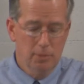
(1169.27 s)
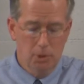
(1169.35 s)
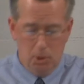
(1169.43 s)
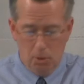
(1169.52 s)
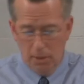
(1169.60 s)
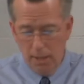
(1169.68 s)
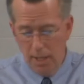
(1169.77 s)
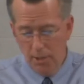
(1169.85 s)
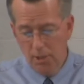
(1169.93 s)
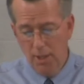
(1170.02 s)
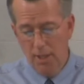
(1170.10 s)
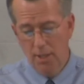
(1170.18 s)
Truly I
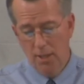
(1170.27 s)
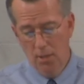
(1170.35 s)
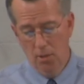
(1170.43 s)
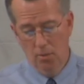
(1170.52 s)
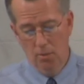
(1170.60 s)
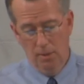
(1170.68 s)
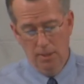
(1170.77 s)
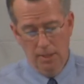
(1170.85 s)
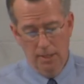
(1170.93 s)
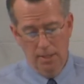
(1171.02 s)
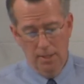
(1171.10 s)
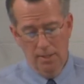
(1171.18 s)
say to you,
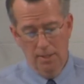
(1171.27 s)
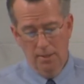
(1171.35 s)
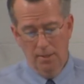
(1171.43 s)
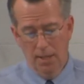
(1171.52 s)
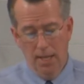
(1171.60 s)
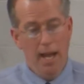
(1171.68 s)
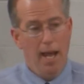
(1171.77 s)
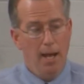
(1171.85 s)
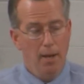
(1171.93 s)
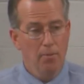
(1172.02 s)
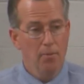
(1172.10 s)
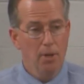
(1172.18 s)
they
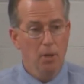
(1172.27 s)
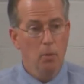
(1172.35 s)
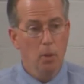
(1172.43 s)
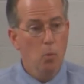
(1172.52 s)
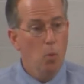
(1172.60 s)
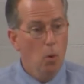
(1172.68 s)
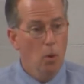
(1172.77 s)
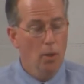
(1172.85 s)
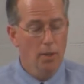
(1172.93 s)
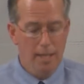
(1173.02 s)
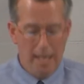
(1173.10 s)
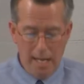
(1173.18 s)
have their
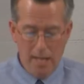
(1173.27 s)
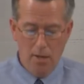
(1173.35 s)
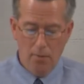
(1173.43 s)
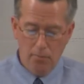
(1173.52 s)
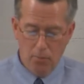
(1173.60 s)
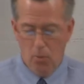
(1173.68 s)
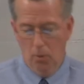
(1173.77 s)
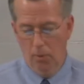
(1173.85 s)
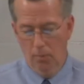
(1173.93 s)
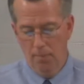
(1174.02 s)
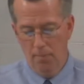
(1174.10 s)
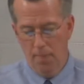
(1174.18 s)
reward in full.
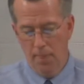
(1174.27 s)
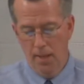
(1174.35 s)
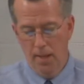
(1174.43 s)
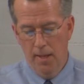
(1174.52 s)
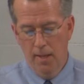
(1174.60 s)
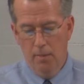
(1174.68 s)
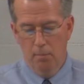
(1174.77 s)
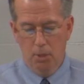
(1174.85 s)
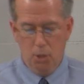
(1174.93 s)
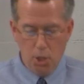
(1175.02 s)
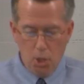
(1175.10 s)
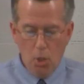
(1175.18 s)

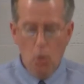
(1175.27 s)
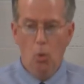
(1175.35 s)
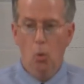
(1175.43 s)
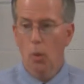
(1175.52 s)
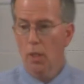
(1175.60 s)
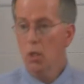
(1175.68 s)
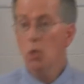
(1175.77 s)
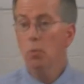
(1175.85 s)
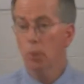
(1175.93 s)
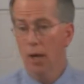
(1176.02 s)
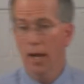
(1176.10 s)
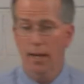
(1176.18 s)
But you, when you
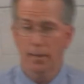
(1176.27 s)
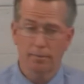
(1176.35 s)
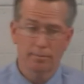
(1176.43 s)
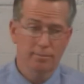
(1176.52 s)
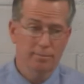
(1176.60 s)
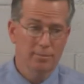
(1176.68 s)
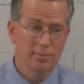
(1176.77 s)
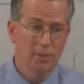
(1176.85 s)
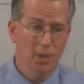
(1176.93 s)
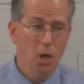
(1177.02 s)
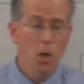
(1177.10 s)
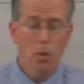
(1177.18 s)
pray,
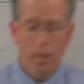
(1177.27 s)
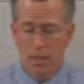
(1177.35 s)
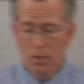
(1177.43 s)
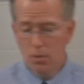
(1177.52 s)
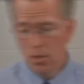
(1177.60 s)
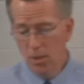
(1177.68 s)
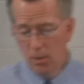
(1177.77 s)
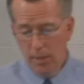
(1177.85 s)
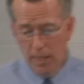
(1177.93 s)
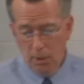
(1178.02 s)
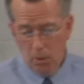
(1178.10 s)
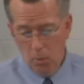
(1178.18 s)
go into your
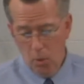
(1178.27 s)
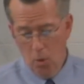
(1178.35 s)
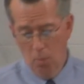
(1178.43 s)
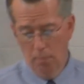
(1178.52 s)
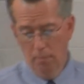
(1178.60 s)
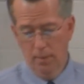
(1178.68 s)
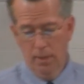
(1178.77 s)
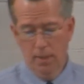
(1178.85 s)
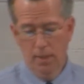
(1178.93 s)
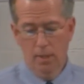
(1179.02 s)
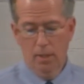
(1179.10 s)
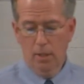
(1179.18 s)
inner room,
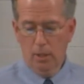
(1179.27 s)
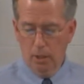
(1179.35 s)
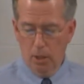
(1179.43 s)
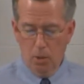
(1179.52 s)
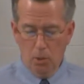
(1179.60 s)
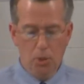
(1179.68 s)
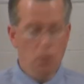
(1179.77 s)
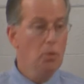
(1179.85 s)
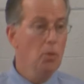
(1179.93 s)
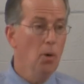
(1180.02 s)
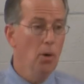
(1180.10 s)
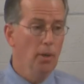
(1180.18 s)
close your
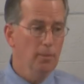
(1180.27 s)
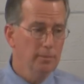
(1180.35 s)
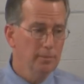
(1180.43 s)
door,